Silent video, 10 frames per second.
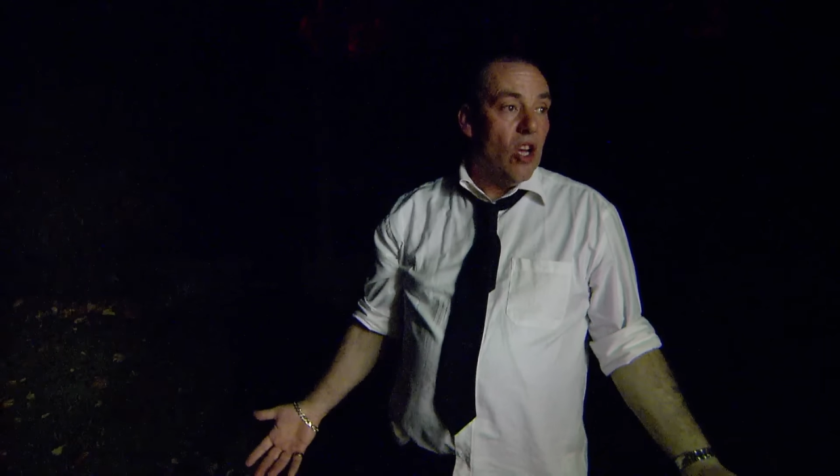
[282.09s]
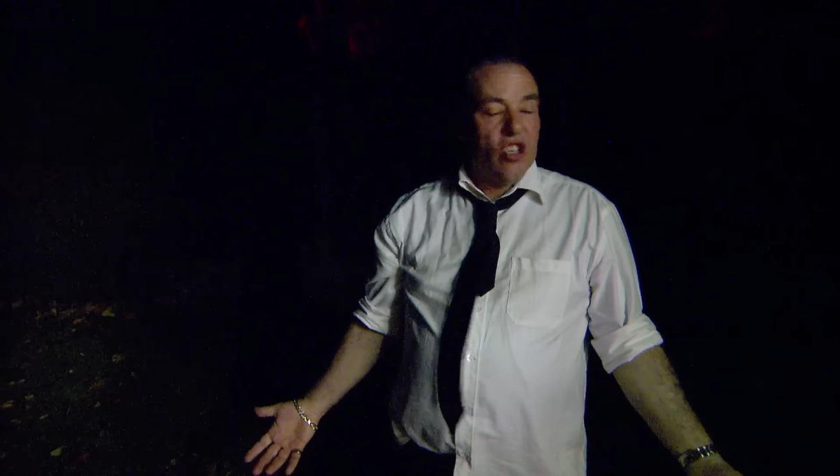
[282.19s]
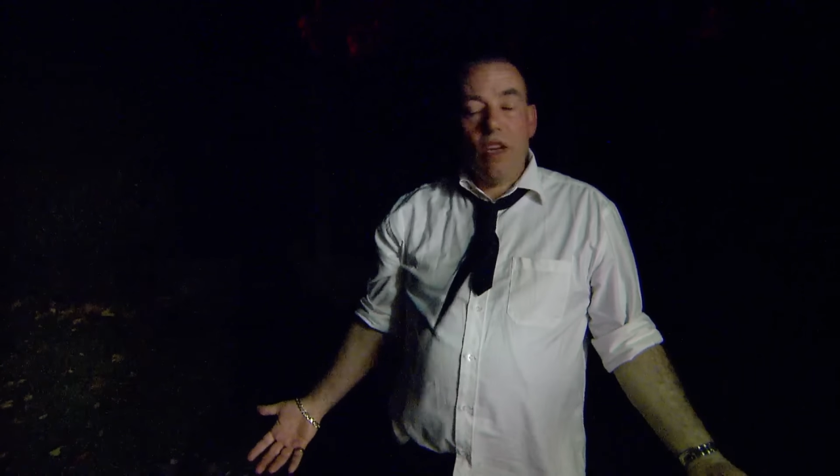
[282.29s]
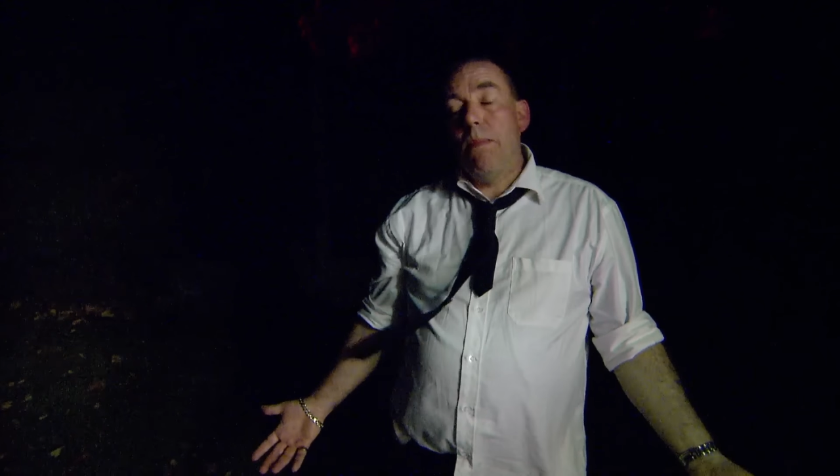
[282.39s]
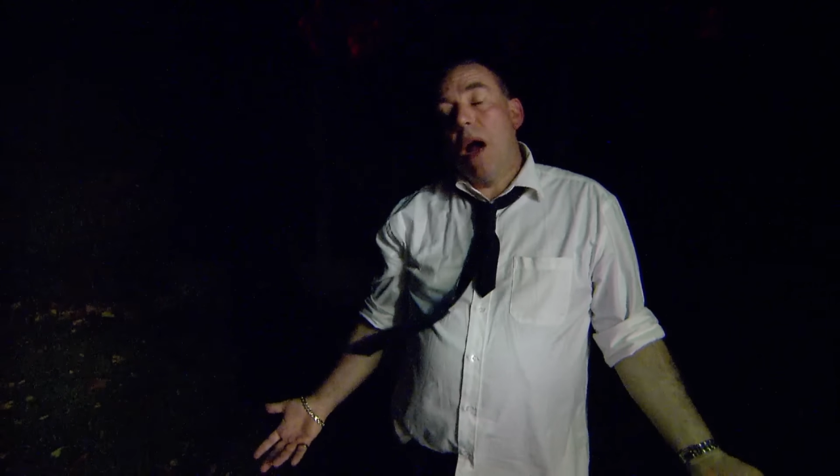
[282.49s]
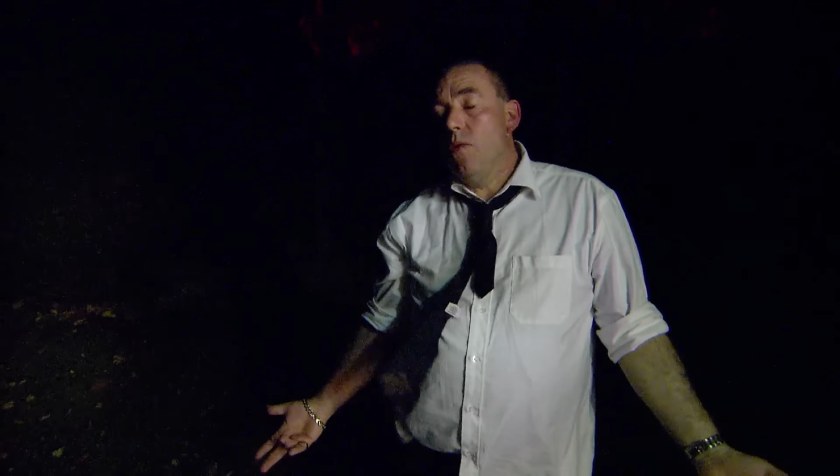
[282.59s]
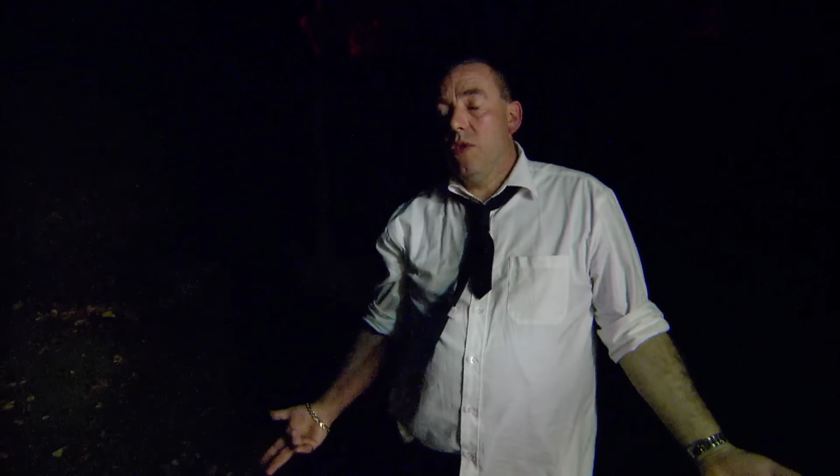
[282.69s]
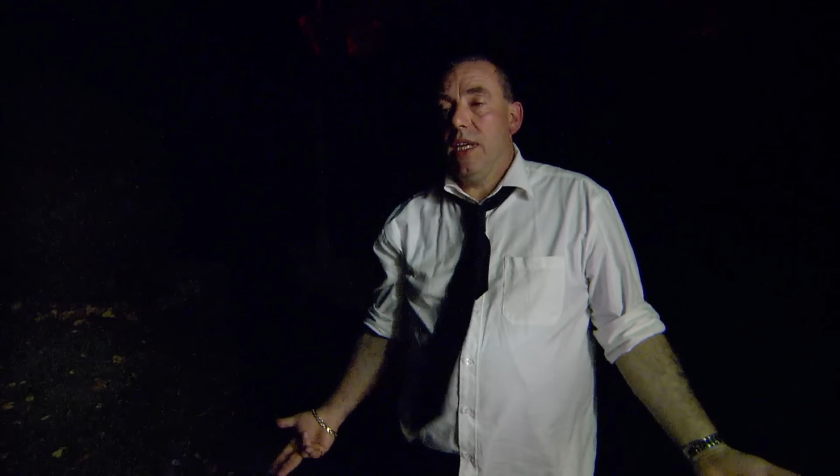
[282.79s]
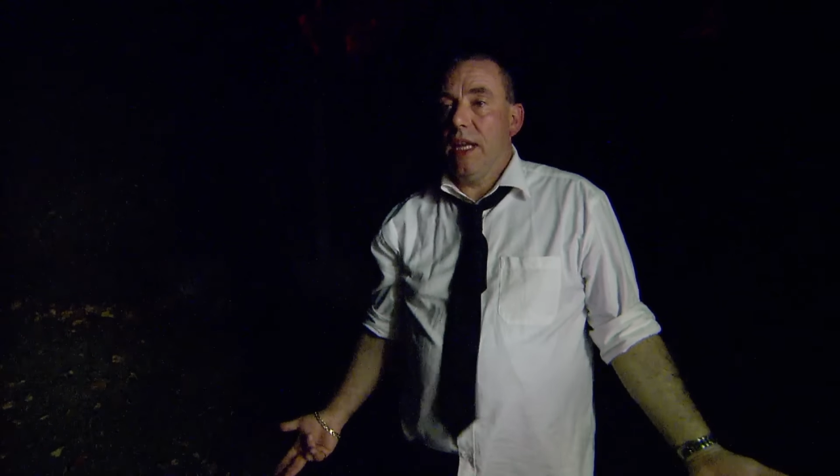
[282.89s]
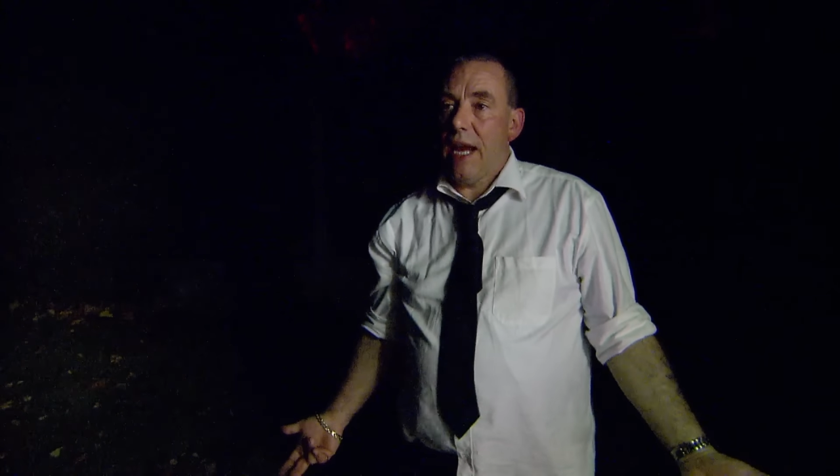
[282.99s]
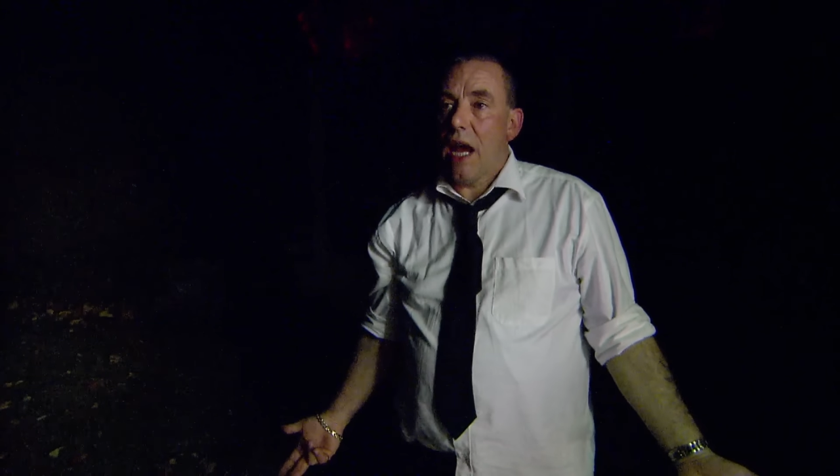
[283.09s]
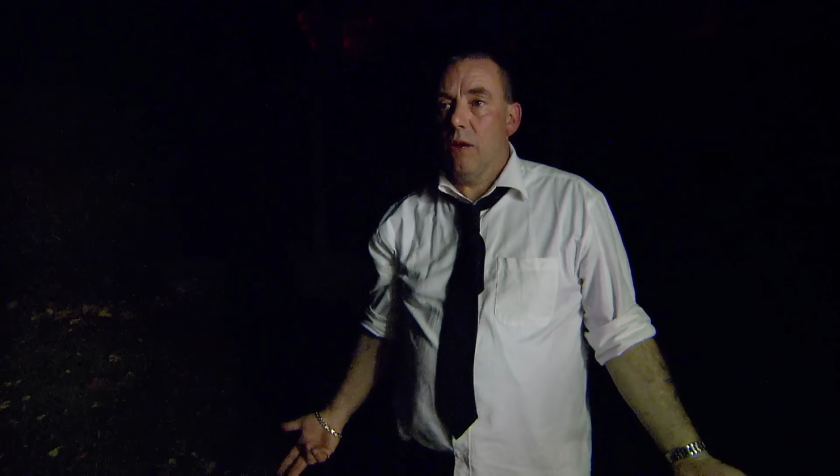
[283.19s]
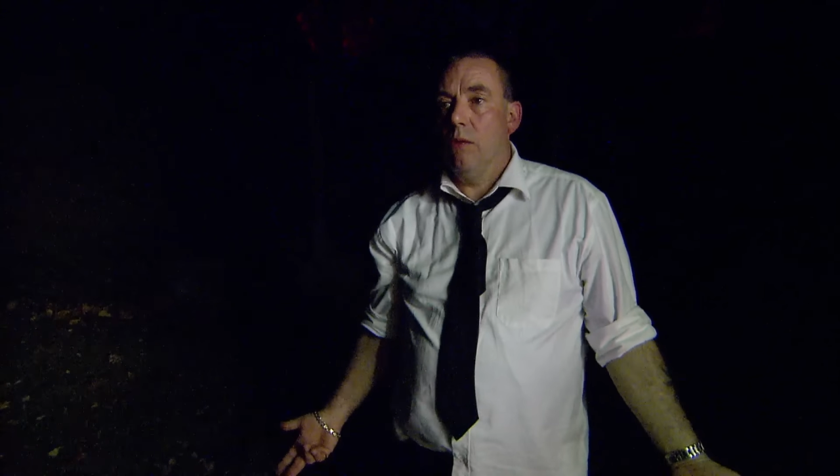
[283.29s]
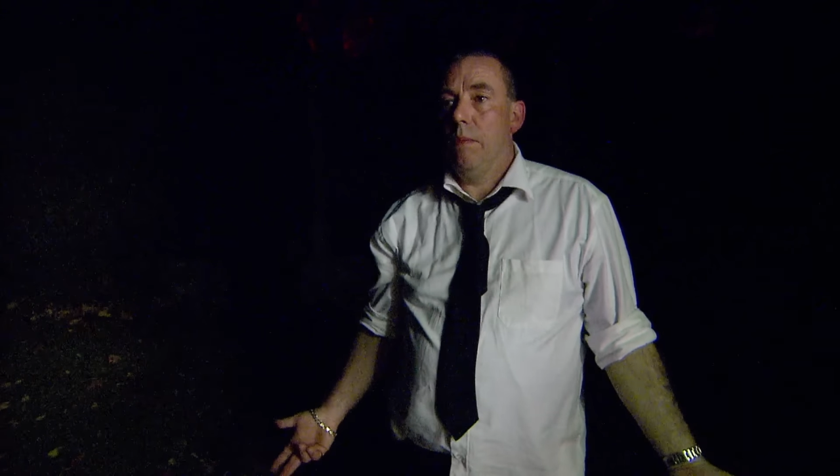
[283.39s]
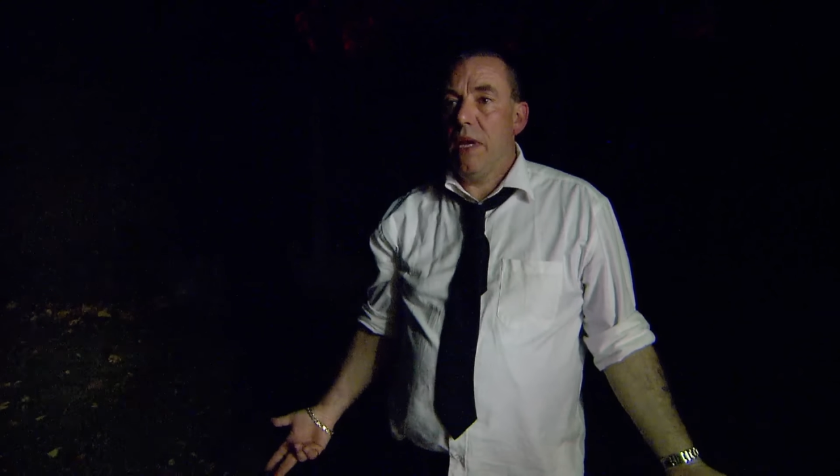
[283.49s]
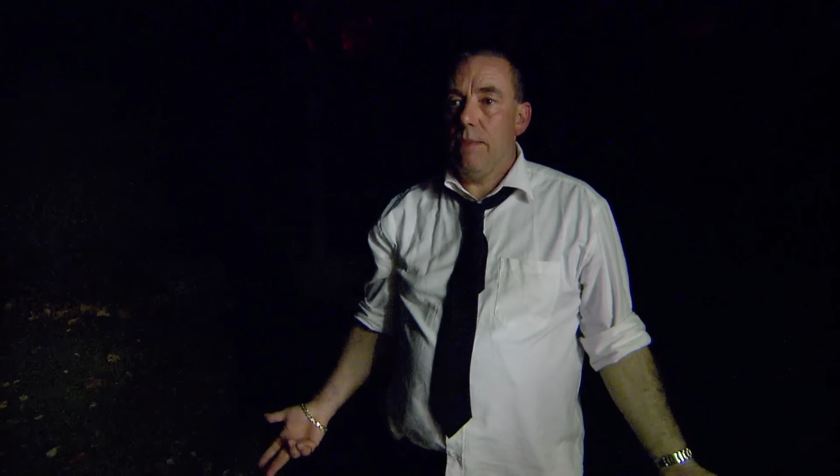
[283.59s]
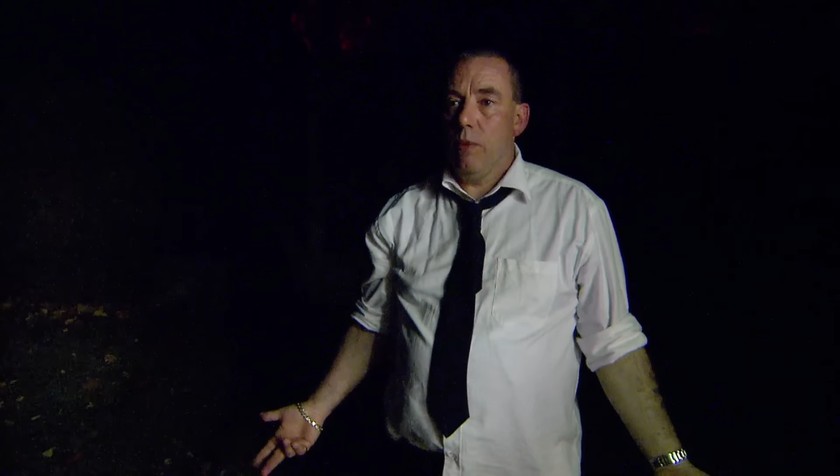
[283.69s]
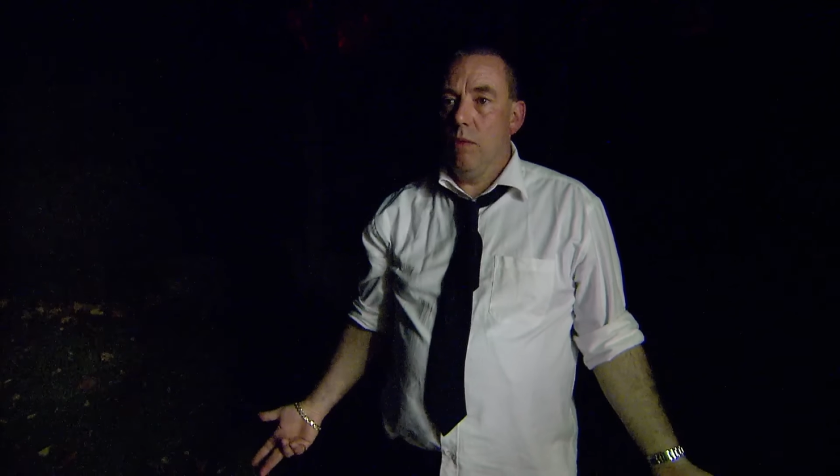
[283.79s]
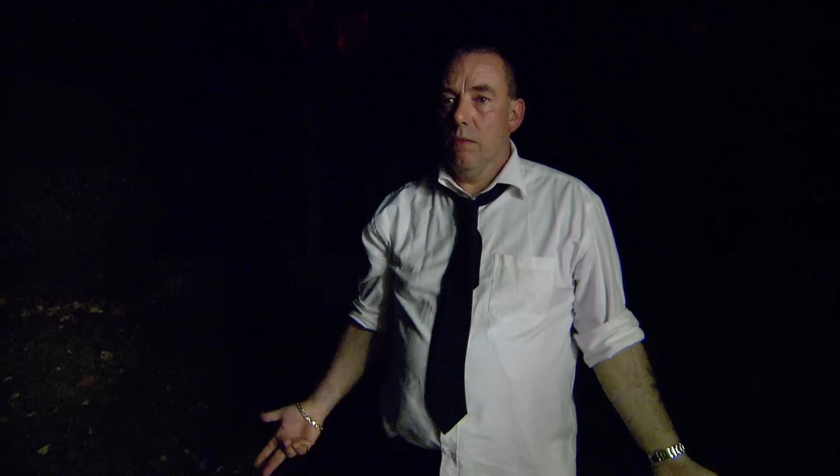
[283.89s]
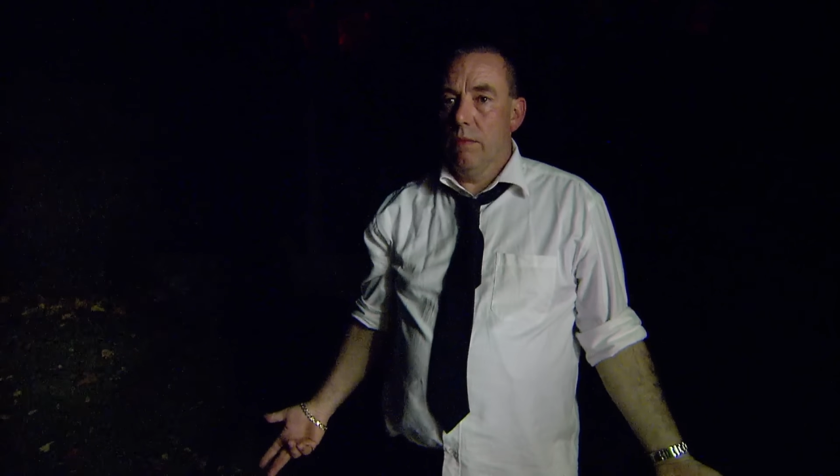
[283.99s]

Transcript: supposedly adult people,